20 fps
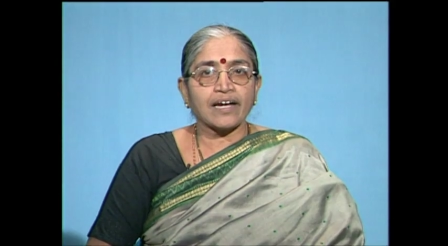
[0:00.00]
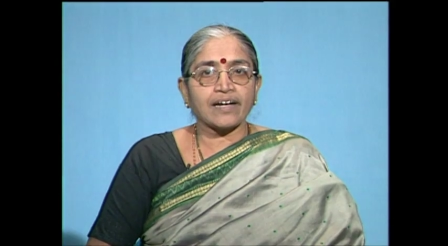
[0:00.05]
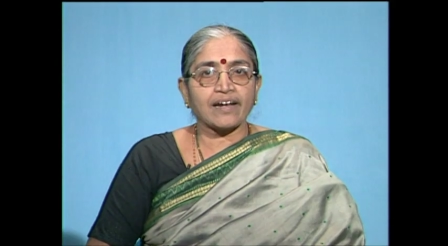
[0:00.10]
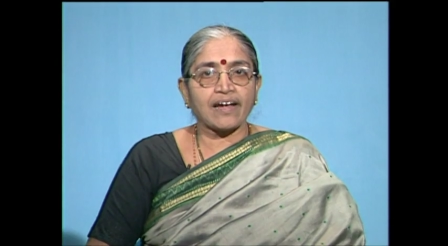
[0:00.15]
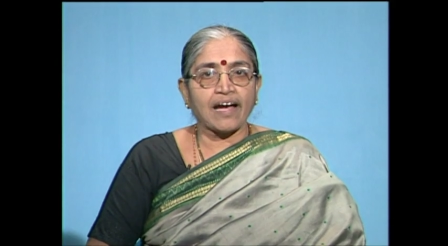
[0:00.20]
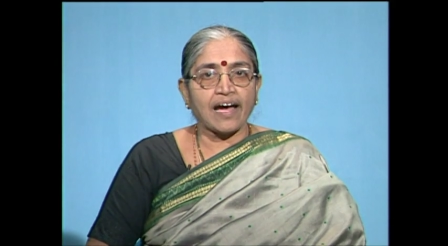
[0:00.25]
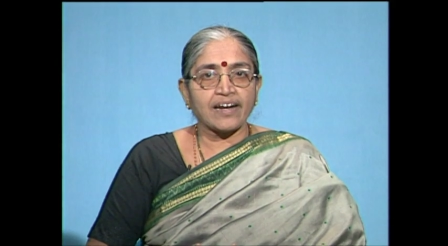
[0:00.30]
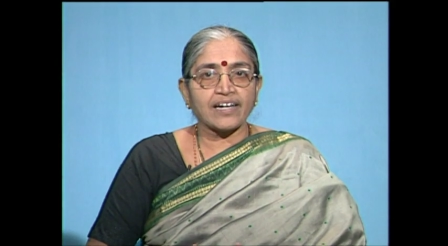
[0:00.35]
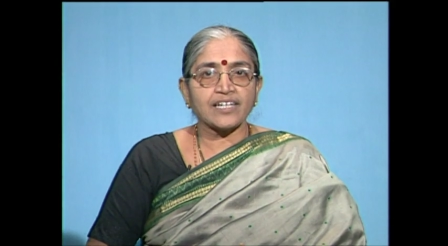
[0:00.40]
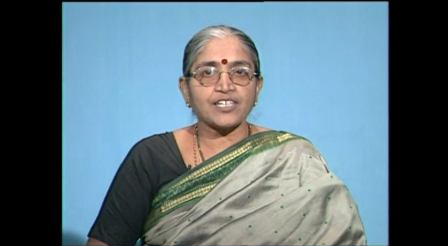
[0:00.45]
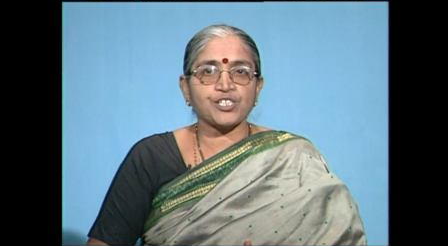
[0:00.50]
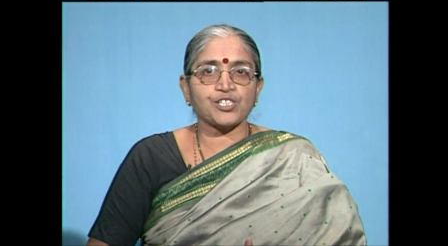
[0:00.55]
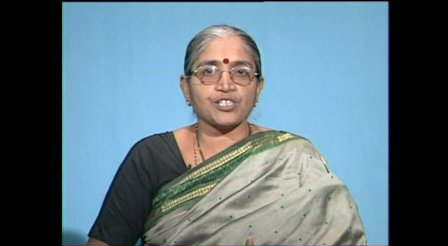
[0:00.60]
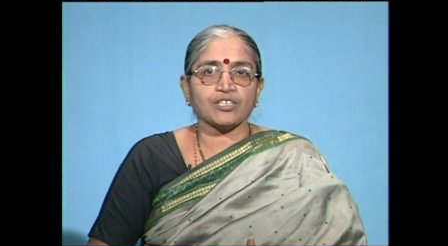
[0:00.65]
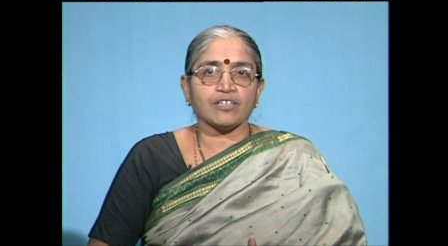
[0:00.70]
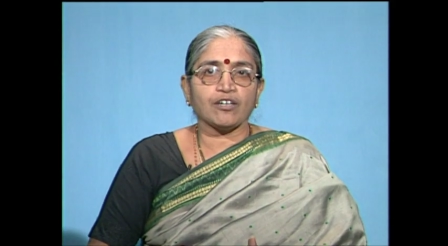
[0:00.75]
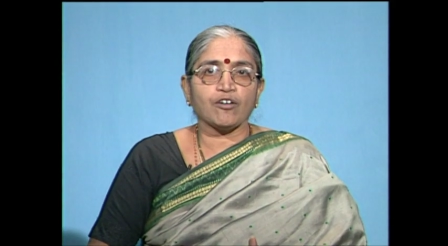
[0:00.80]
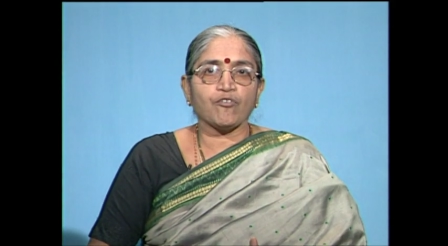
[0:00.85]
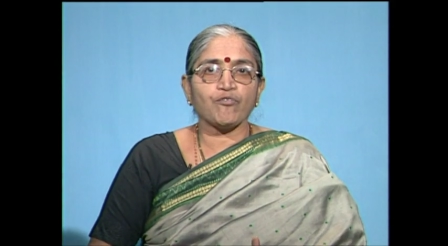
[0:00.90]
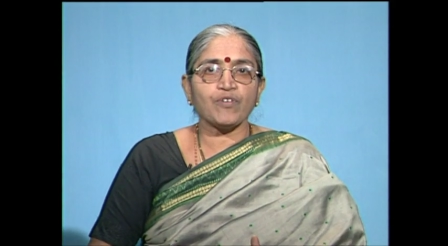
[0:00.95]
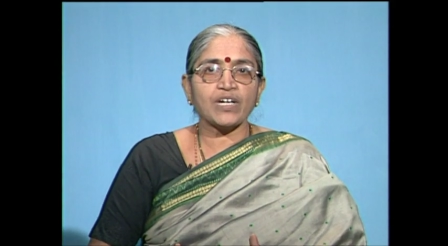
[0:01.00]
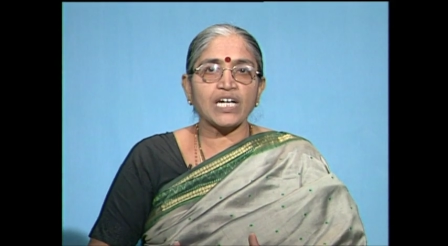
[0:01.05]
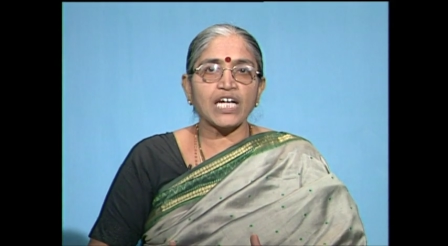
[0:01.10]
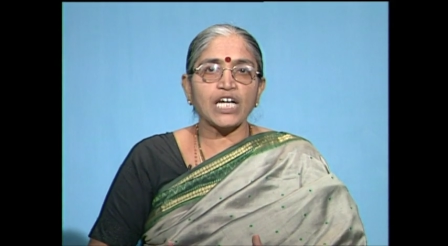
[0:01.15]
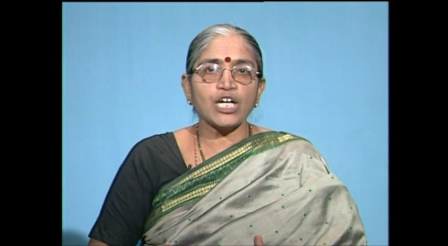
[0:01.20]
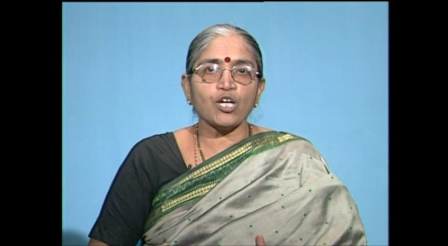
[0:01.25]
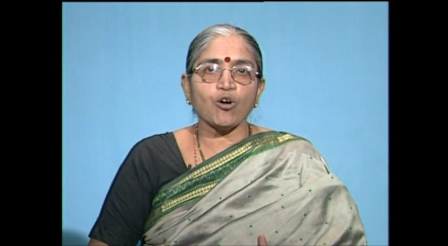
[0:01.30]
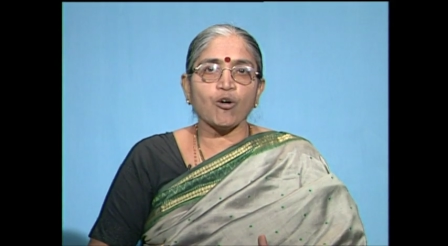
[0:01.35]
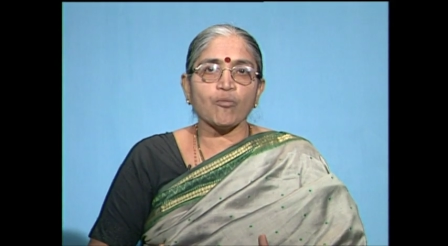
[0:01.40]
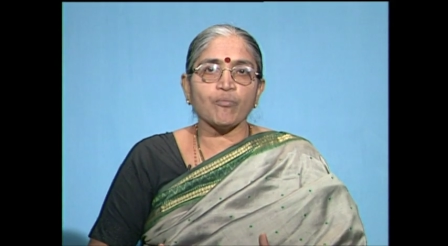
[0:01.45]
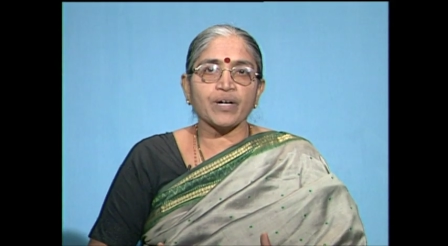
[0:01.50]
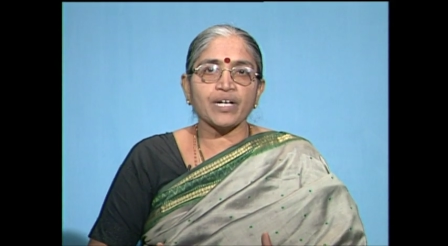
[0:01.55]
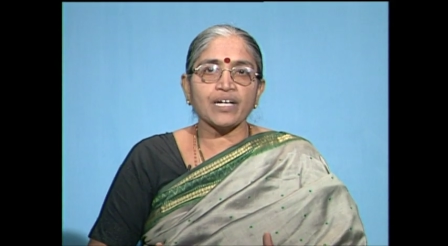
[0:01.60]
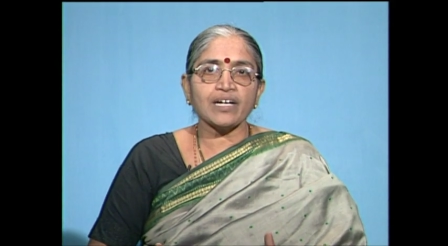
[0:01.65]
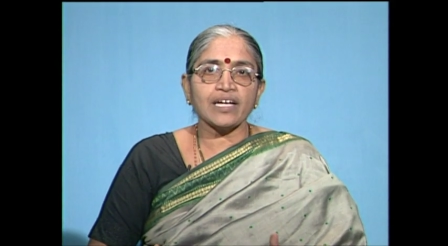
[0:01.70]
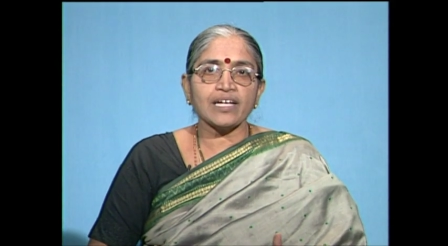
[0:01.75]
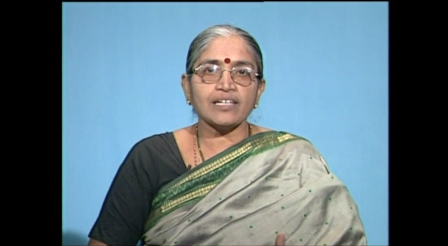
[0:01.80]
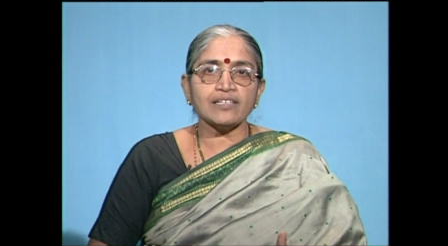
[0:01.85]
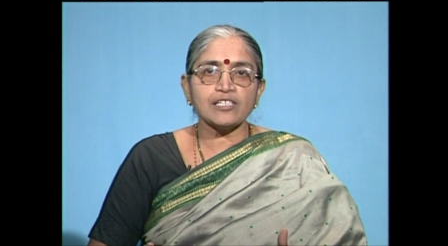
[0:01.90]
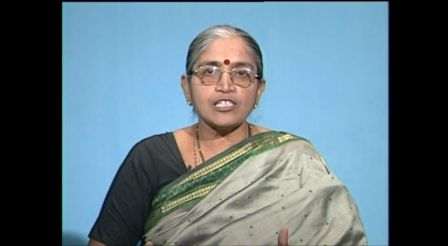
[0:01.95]
a character, Willy
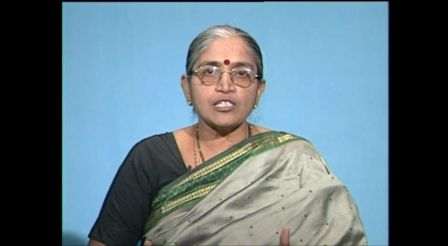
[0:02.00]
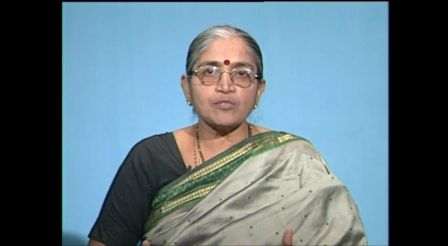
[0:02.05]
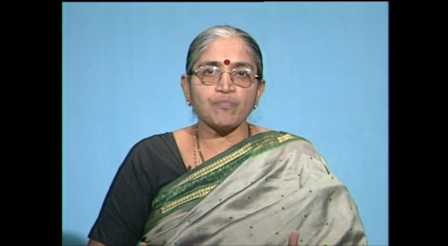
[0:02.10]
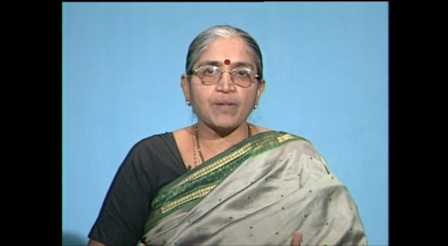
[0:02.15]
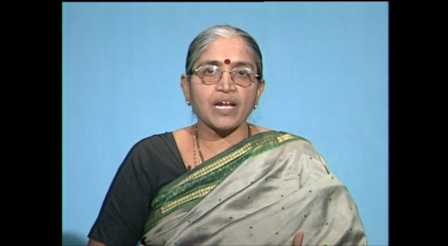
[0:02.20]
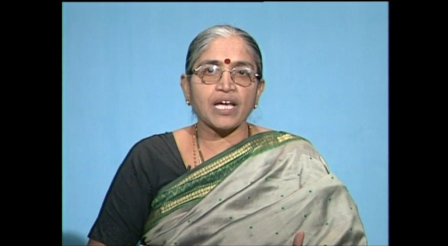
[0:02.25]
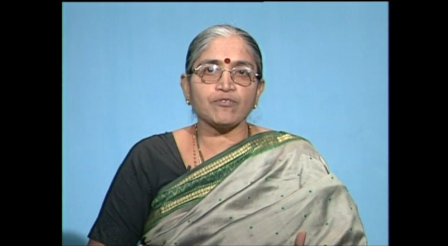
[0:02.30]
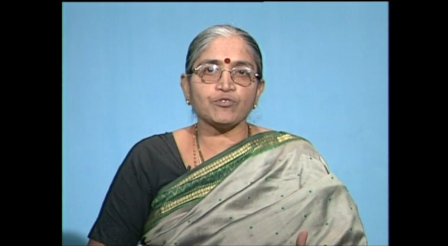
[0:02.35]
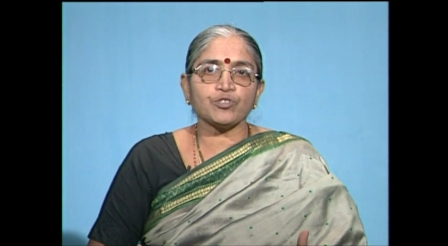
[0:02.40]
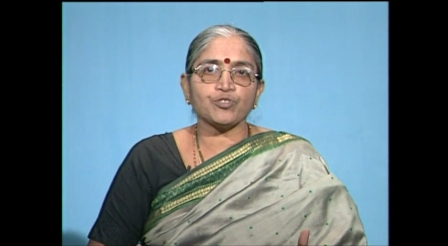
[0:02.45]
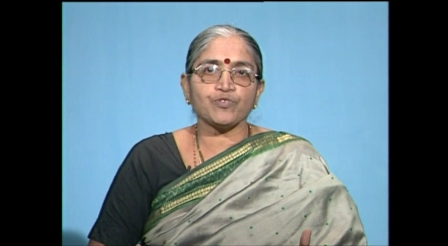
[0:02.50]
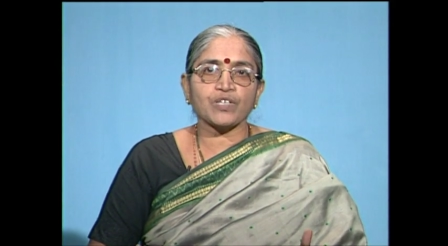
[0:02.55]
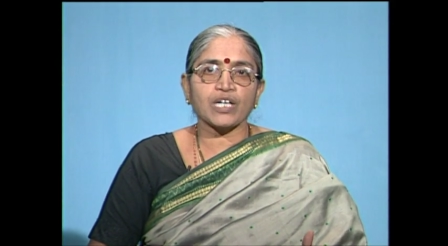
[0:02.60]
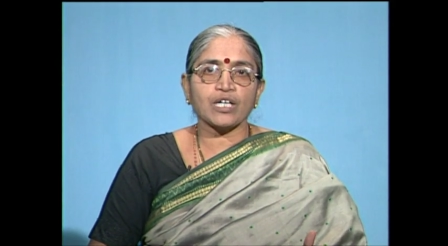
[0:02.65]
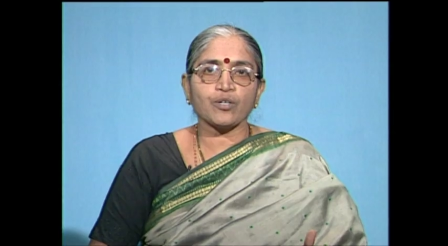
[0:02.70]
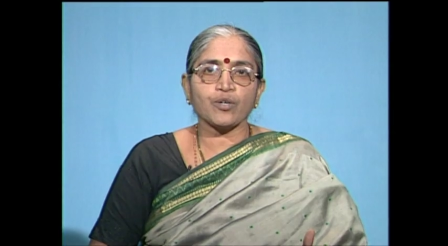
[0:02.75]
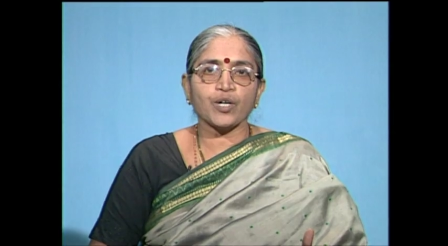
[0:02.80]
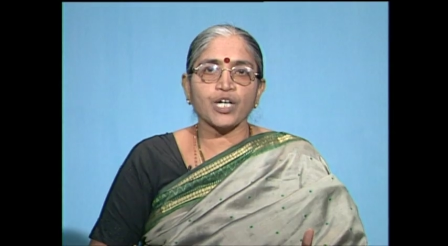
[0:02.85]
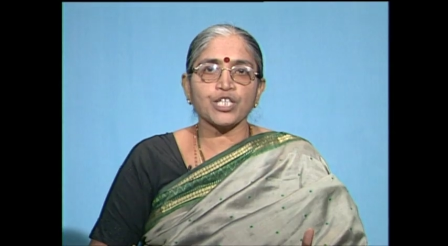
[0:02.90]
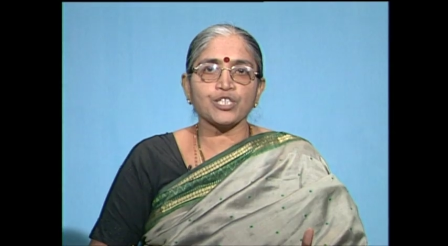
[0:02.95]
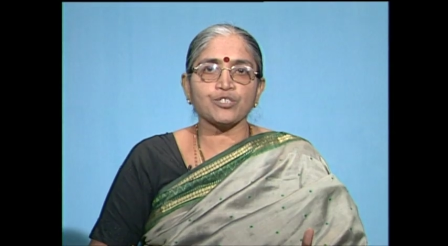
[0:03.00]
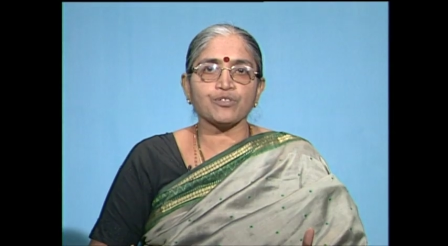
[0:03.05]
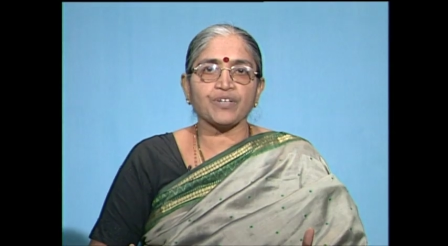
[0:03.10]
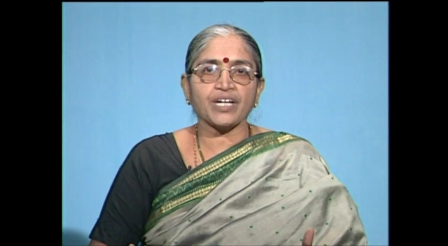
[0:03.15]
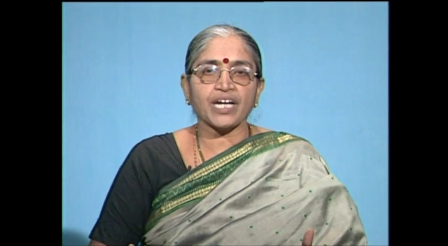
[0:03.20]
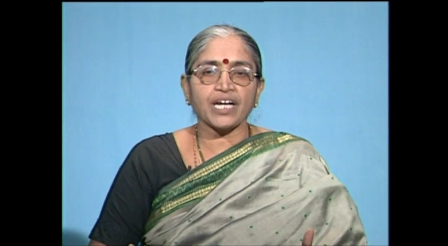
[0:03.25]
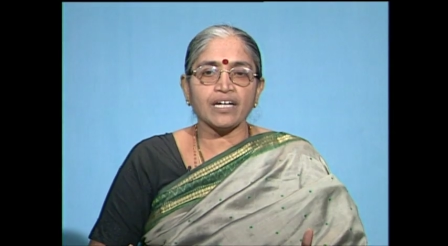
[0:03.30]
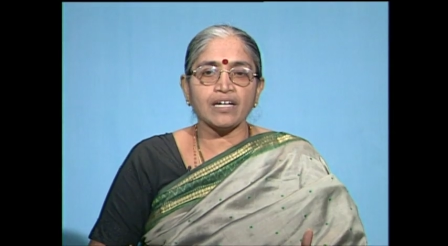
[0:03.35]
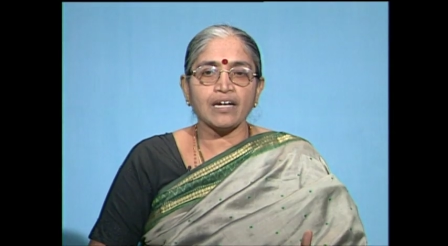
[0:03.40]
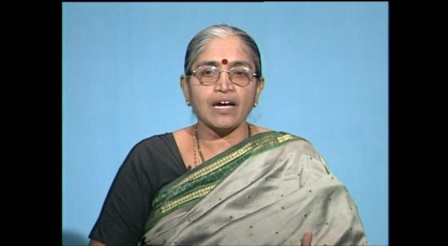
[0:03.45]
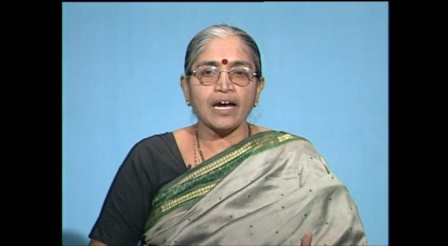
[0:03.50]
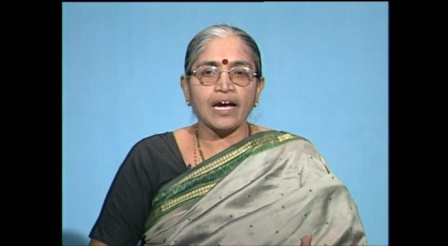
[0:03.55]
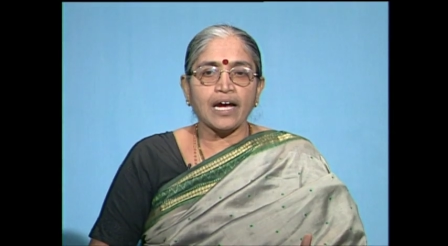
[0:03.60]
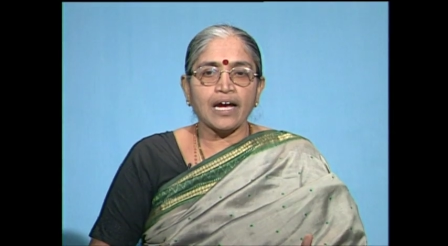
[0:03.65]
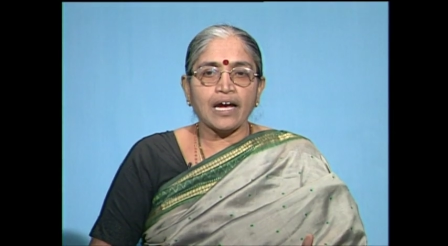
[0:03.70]
Loman in this play which we are going to read